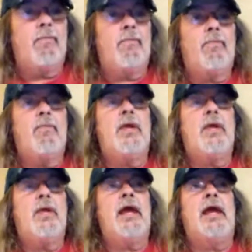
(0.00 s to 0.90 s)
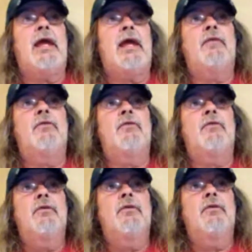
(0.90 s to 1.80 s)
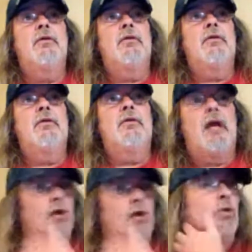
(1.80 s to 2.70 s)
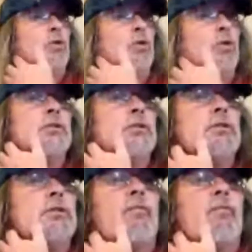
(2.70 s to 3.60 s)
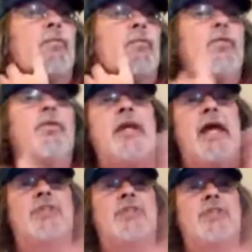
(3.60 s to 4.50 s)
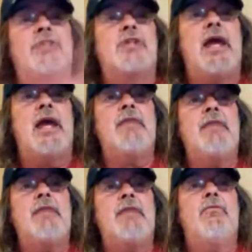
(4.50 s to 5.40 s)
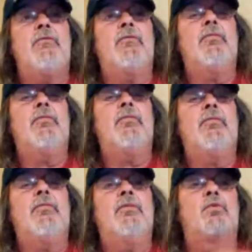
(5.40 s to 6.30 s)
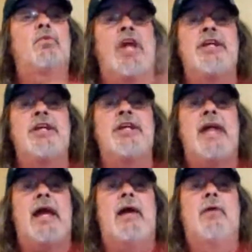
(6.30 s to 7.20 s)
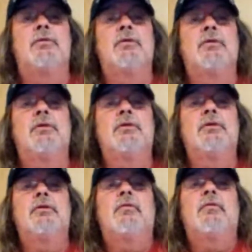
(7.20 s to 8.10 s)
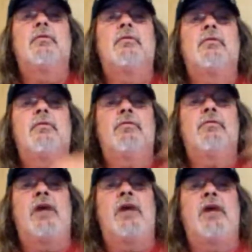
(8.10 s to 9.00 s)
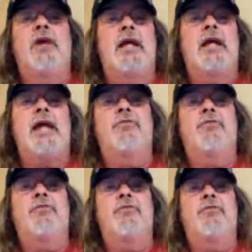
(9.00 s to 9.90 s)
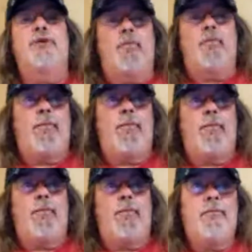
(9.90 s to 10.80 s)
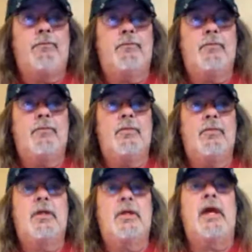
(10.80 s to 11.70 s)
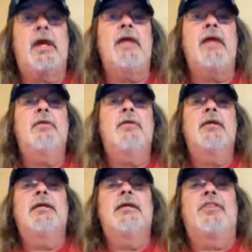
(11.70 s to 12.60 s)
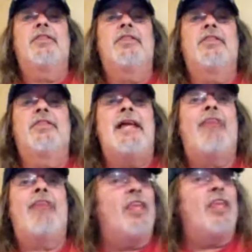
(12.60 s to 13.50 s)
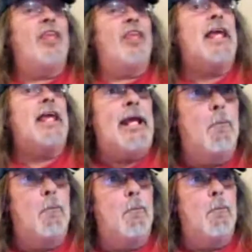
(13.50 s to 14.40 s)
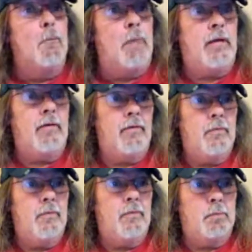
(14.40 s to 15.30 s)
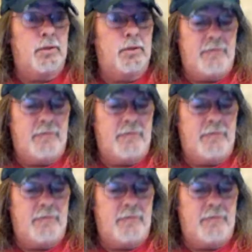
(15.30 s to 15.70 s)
And my uncle, the next day, run down, felt like he had the flu. Okay. They got the M prevention.